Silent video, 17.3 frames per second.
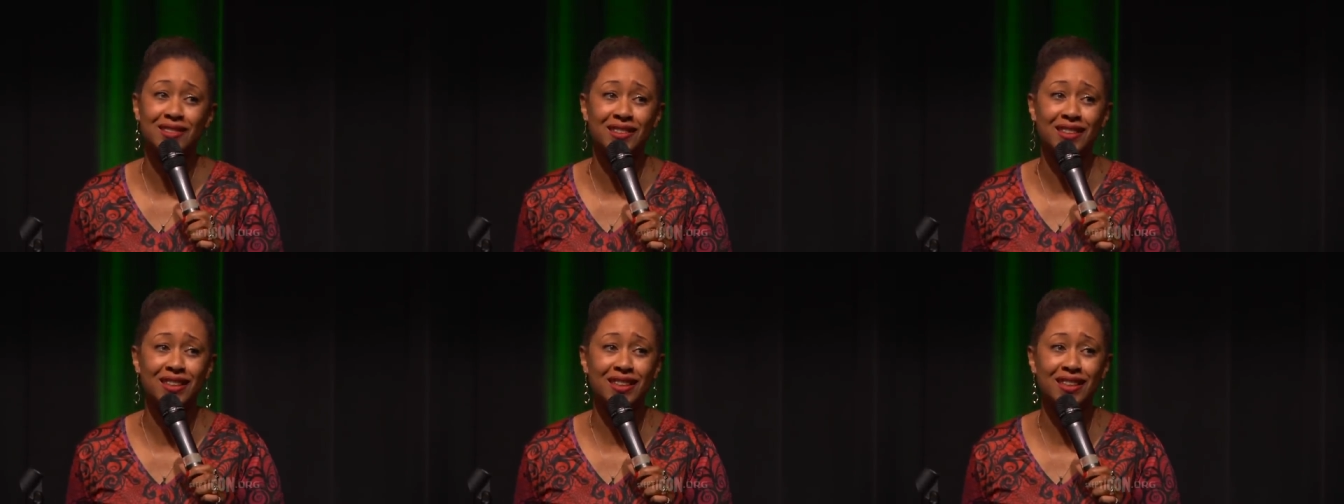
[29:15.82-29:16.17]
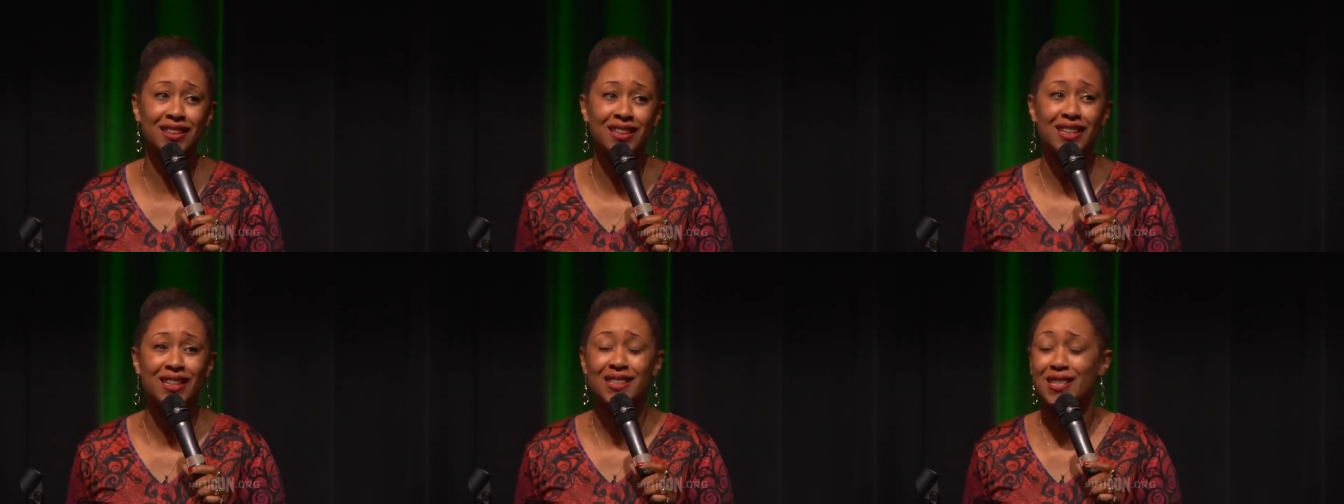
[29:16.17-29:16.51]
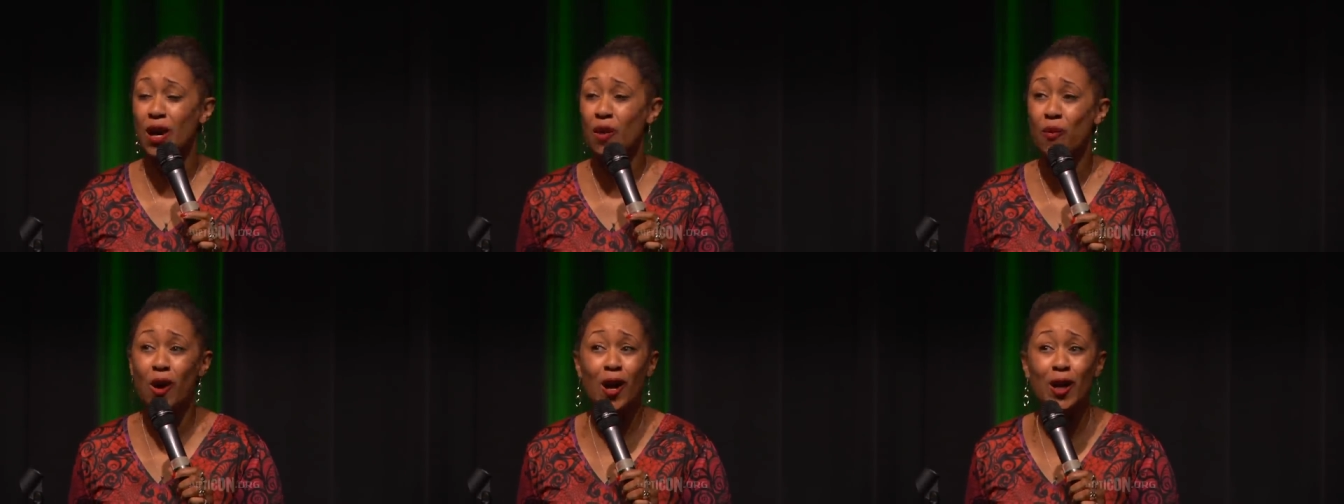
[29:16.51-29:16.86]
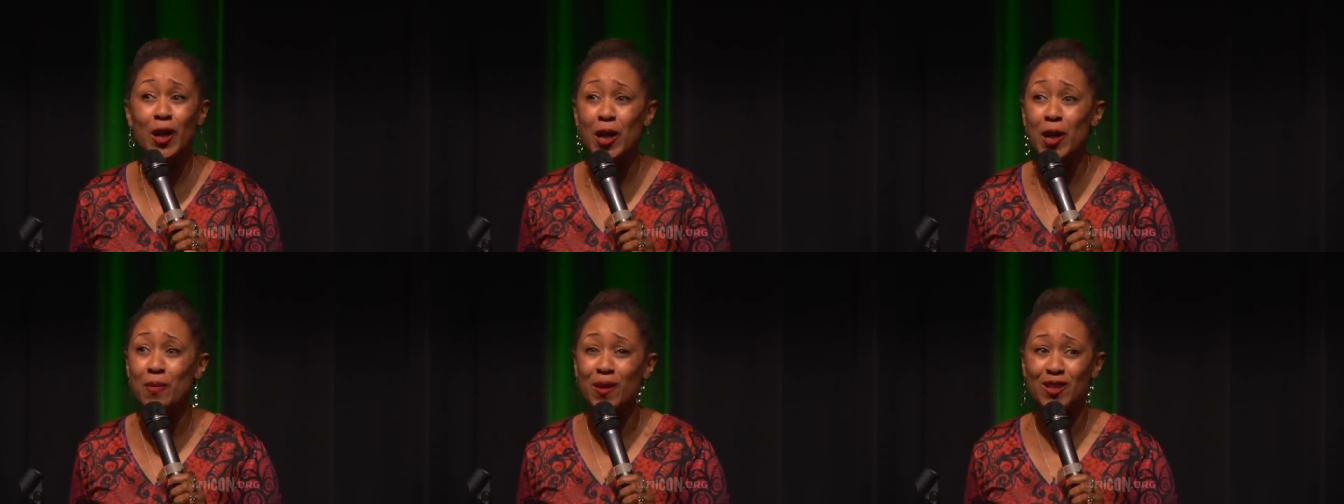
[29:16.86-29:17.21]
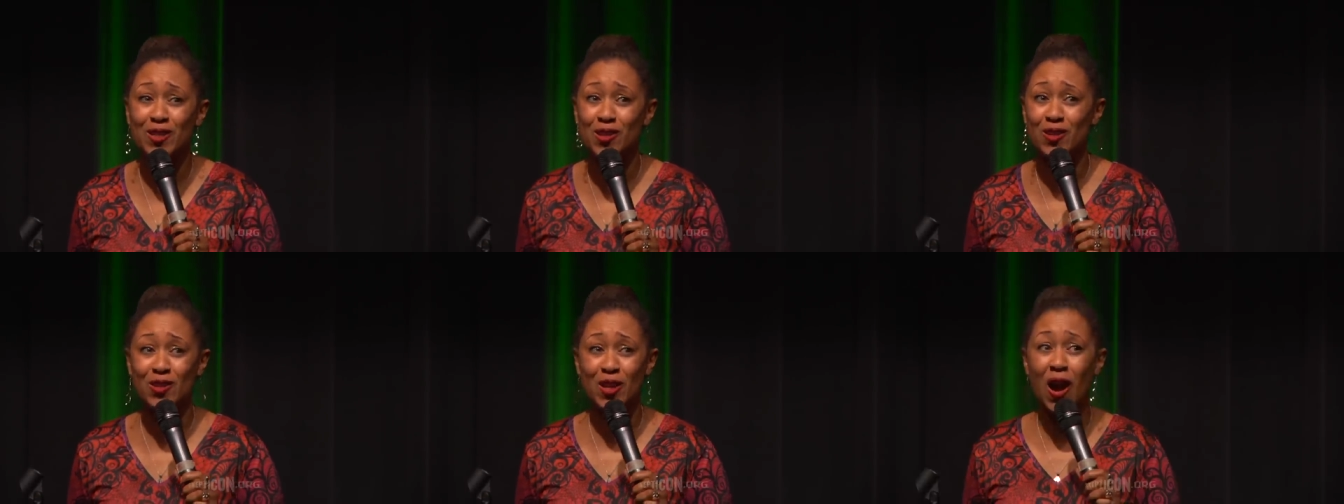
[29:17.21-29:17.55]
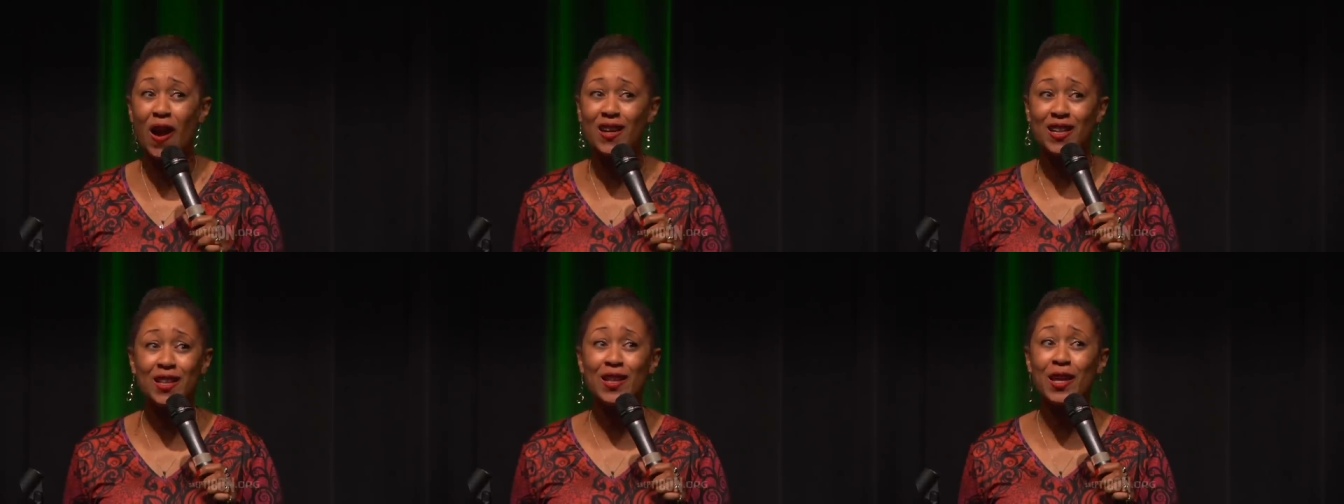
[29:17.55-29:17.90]
Right. So I walk up, I'll start
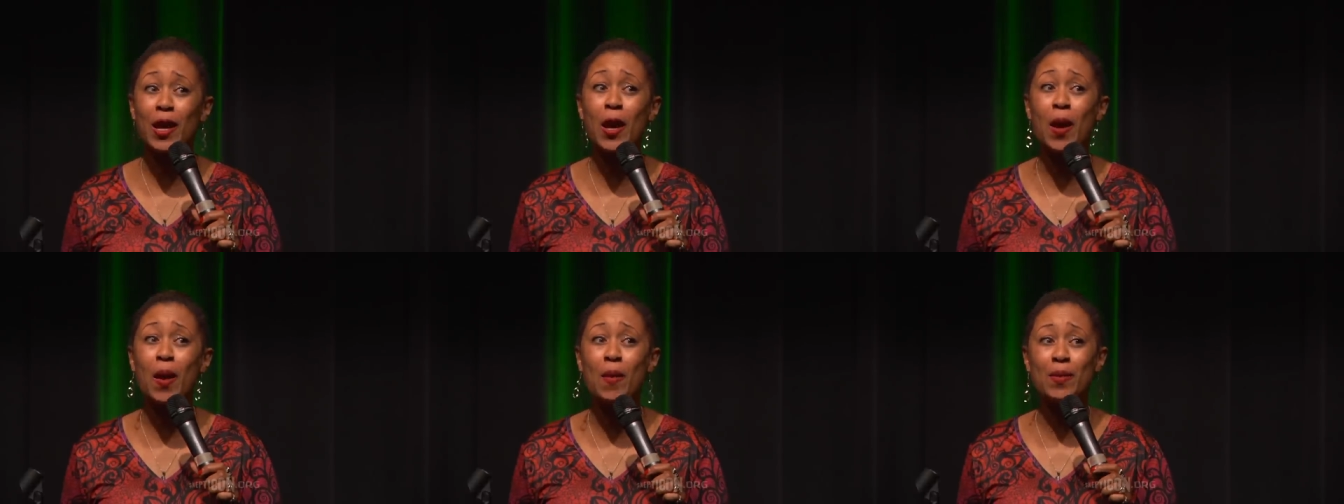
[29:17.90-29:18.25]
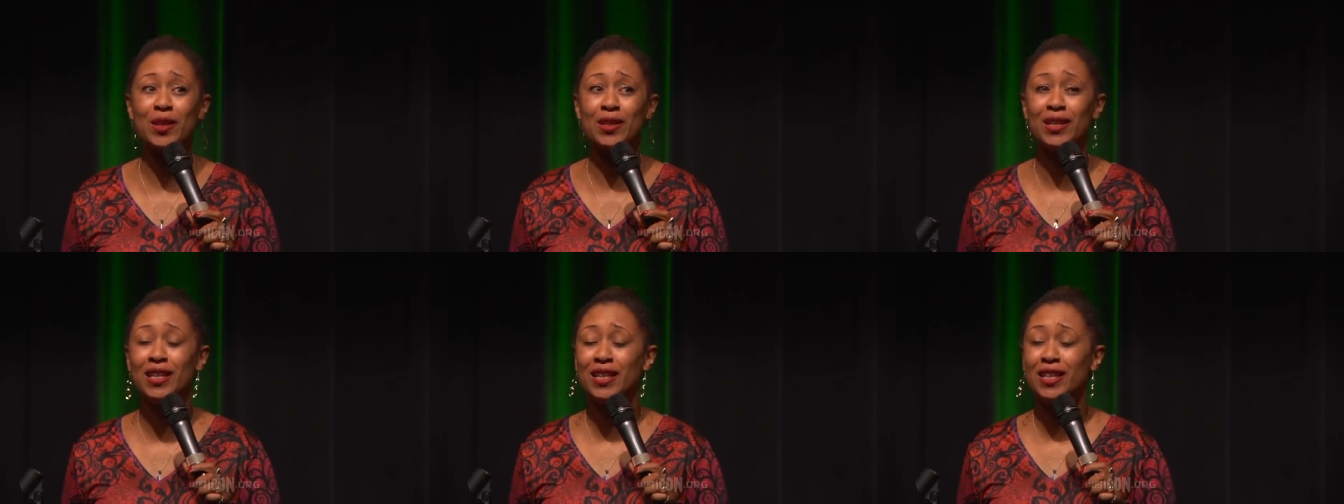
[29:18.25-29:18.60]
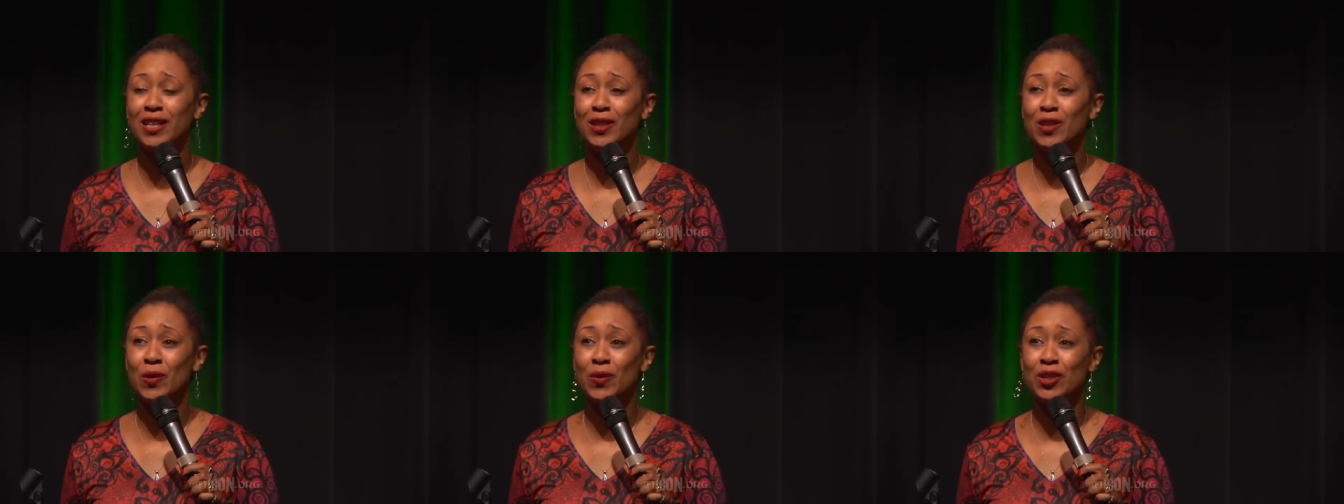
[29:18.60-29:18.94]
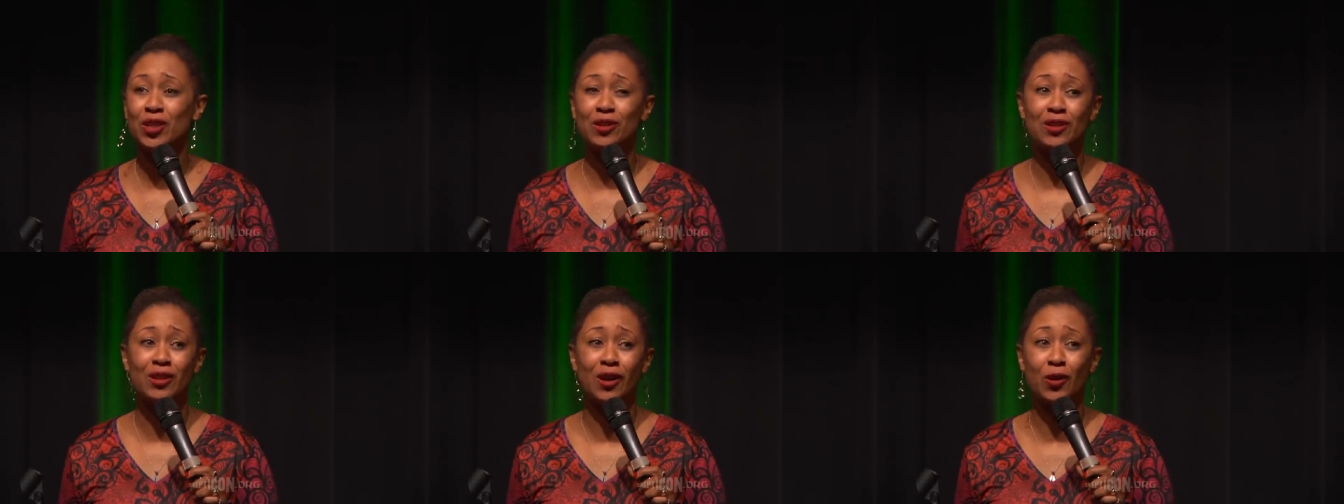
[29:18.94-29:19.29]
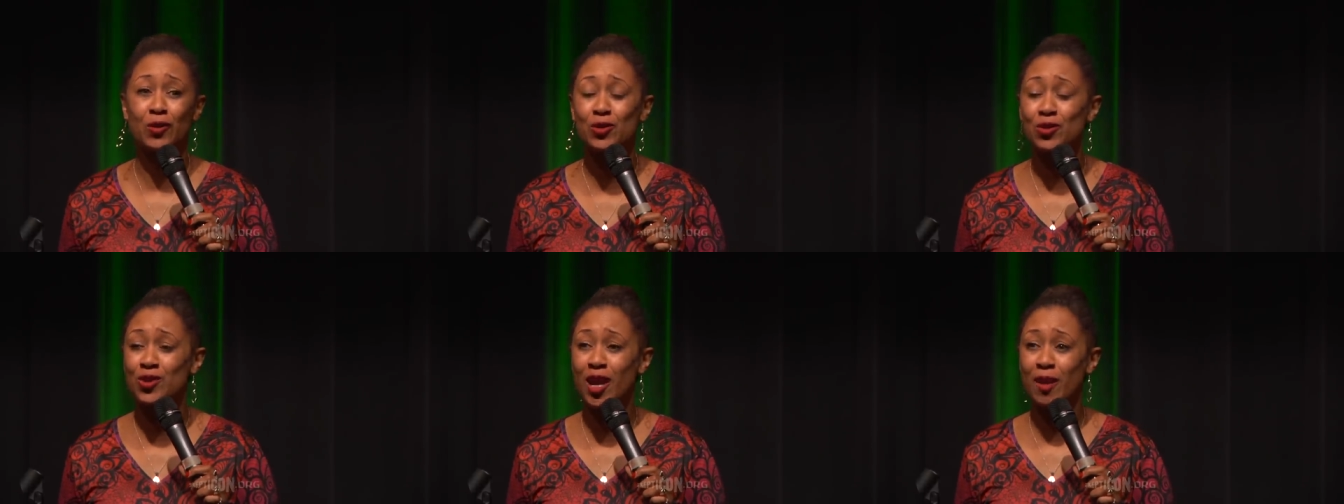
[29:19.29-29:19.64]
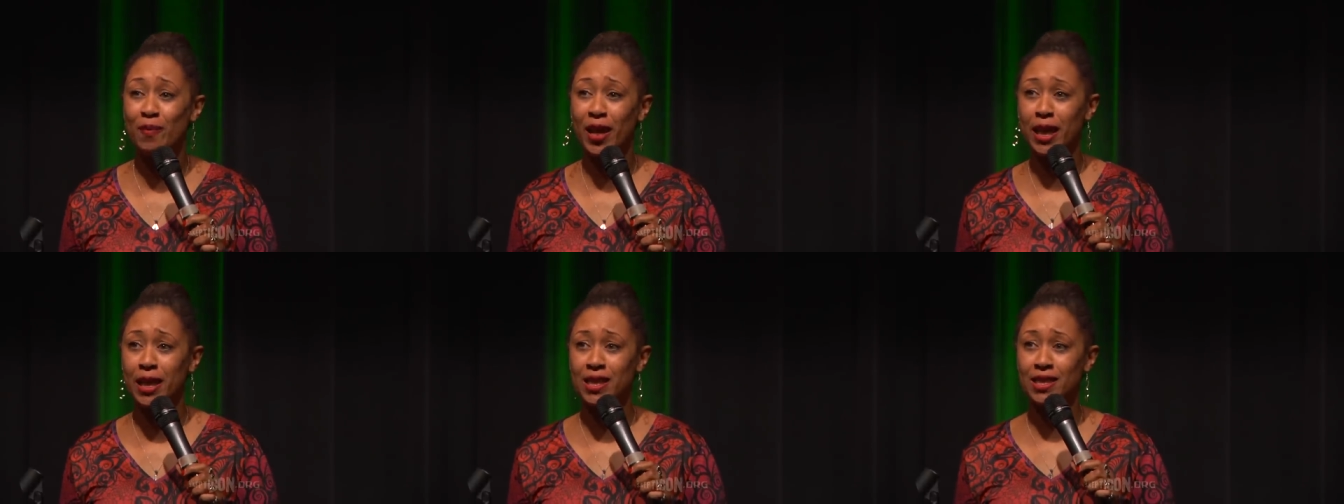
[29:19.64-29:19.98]
talking to them, and you know when their owner's
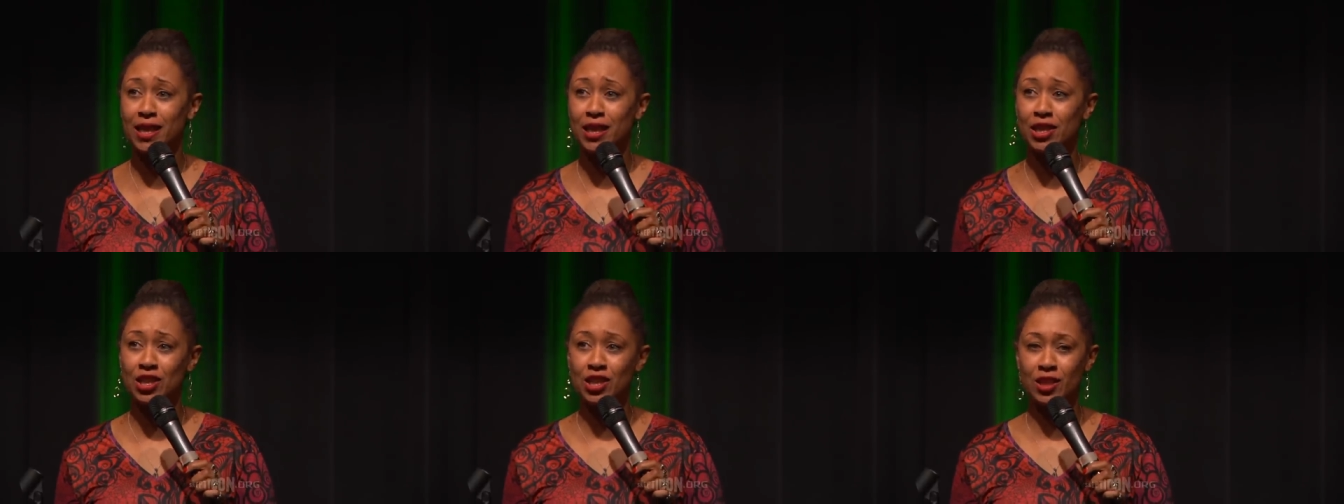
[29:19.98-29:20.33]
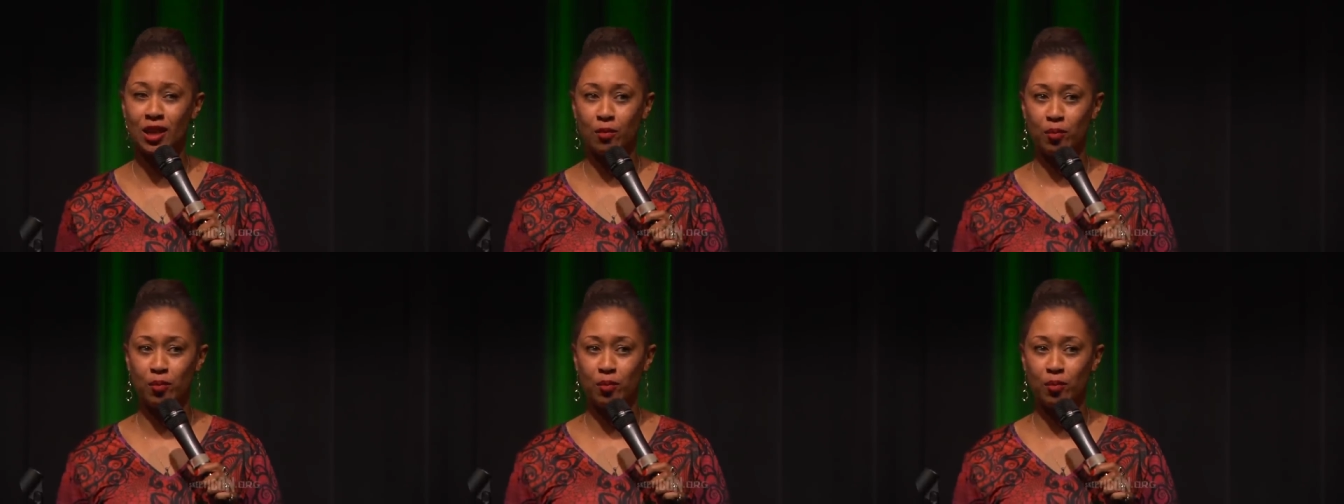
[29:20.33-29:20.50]
not paying attention,